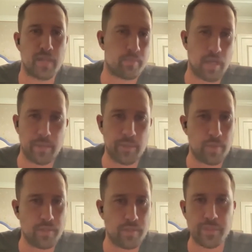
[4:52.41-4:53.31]
It probably
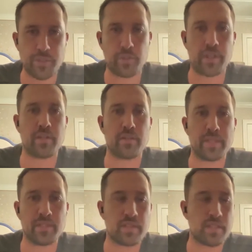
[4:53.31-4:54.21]
runs the majority of your
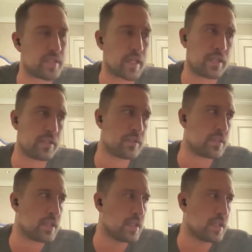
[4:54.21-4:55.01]
business, and